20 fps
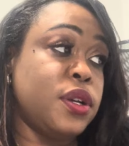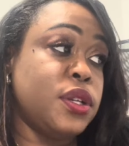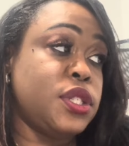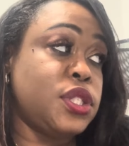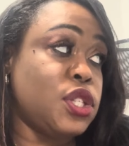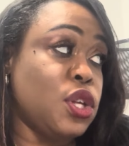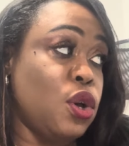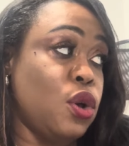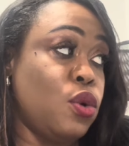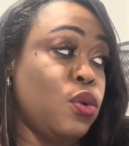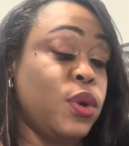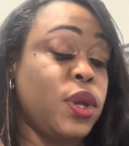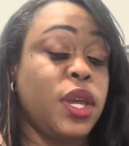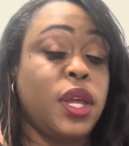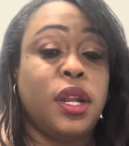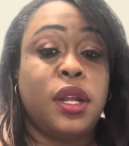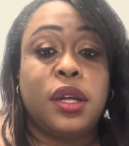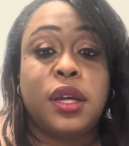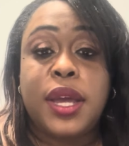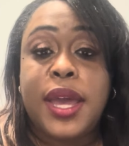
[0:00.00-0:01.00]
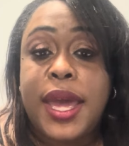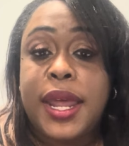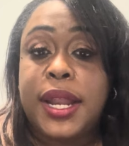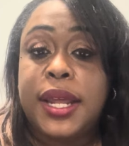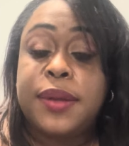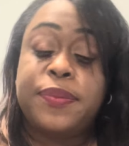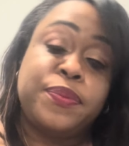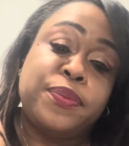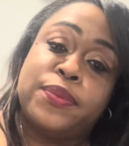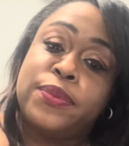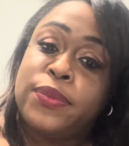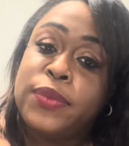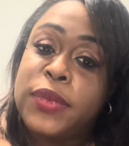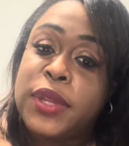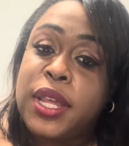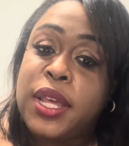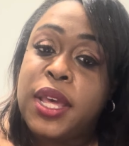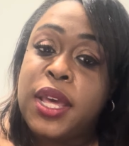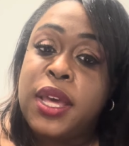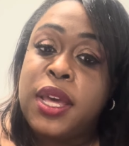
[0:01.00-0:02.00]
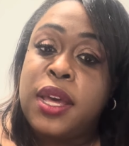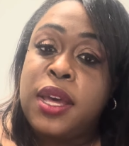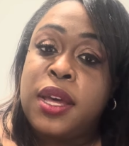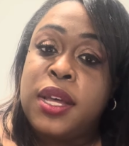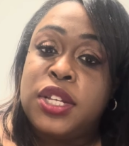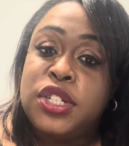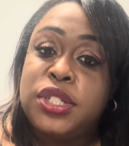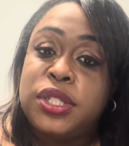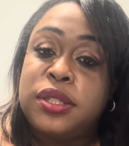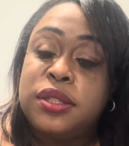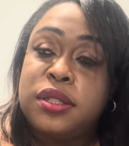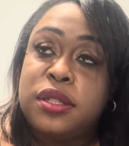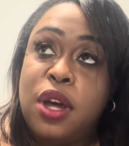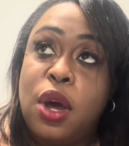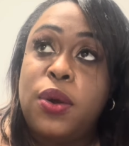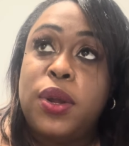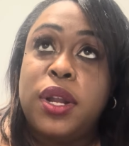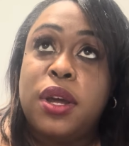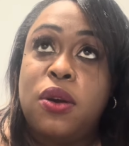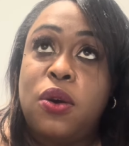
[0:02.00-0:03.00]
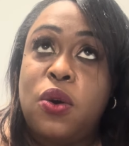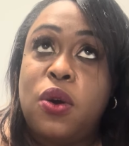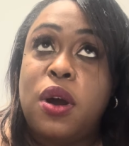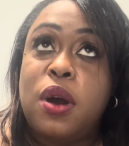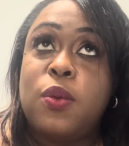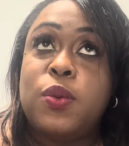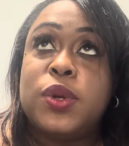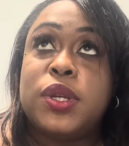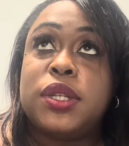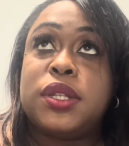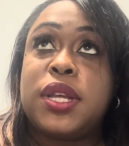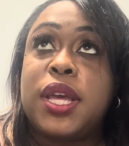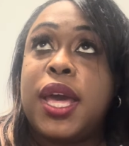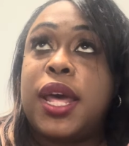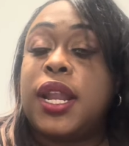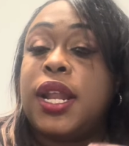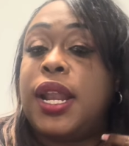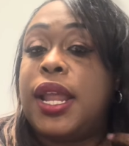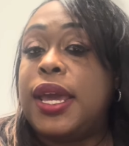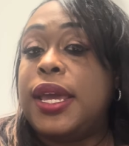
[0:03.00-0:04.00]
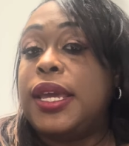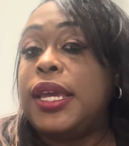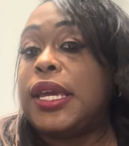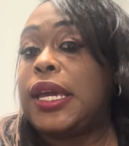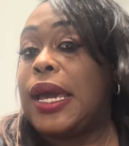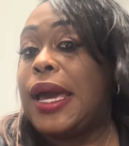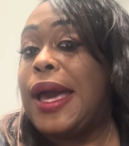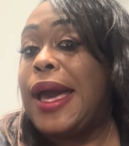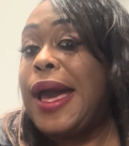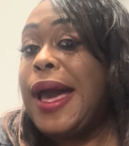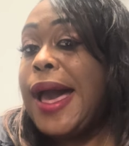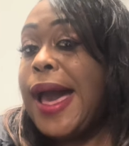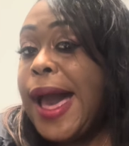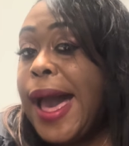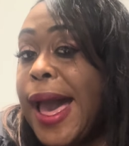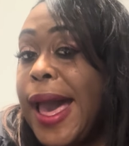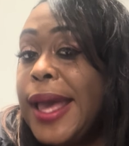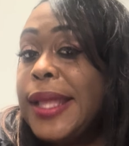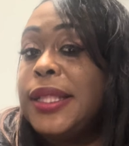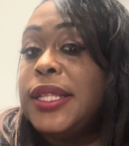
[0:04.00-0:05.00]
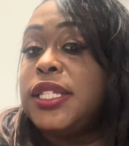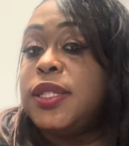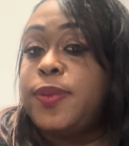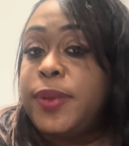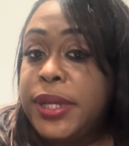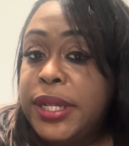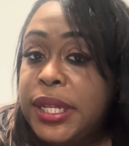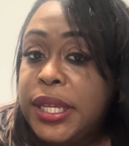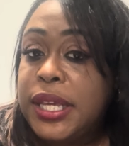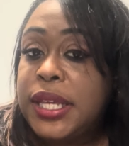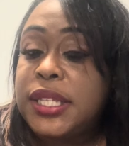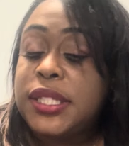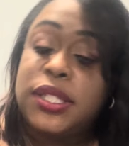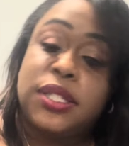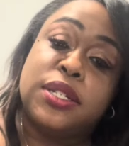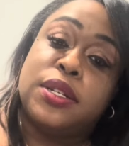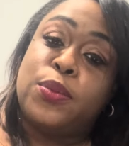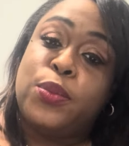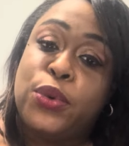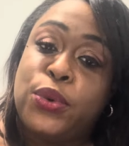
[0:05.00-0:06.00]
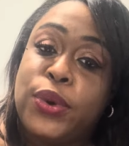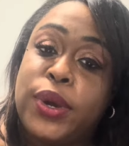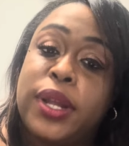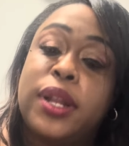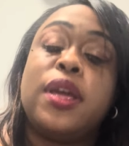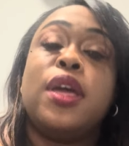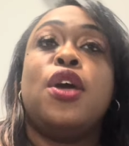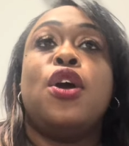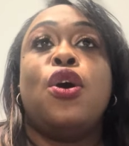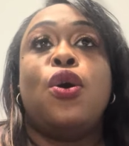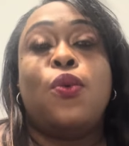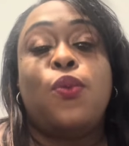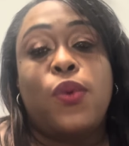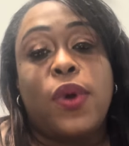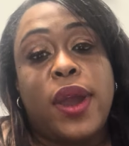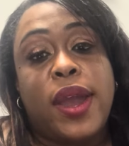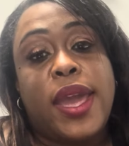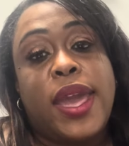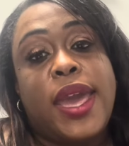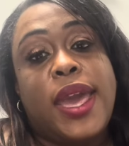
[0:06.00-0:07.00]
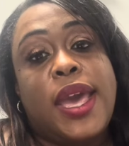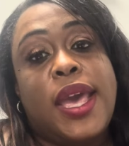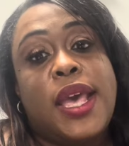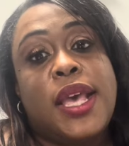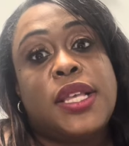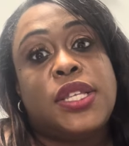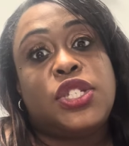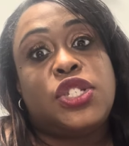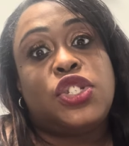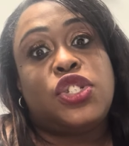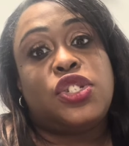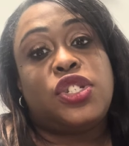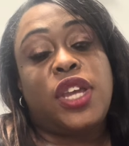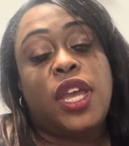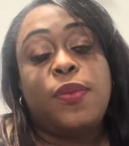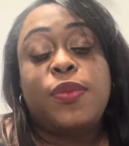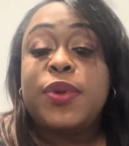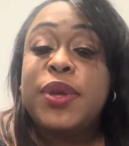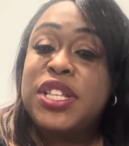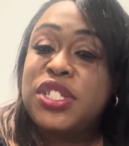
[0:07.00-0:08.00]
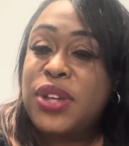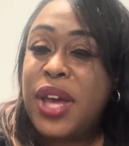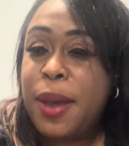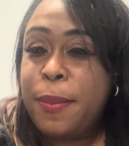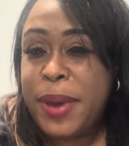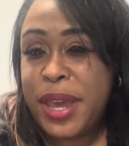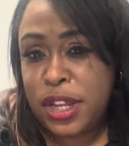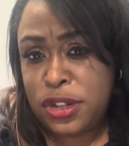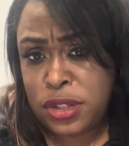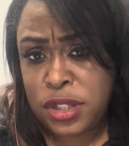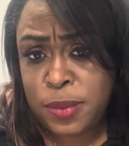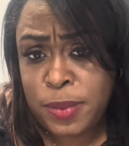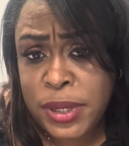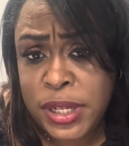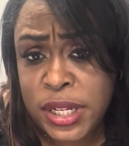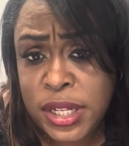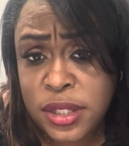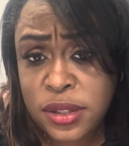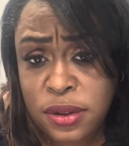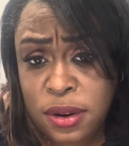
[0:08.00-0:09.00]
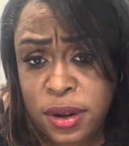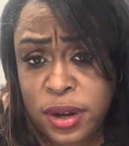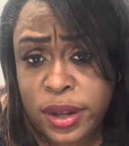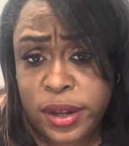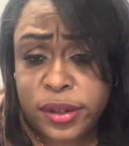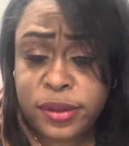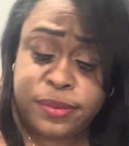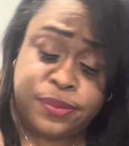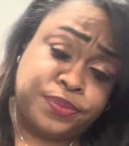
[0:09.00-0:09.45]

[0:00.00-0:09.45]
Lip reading: So it'll kind of coconut oil would kind of like hide the split ends to a point, whereas shape depends on how bad your split ends are now.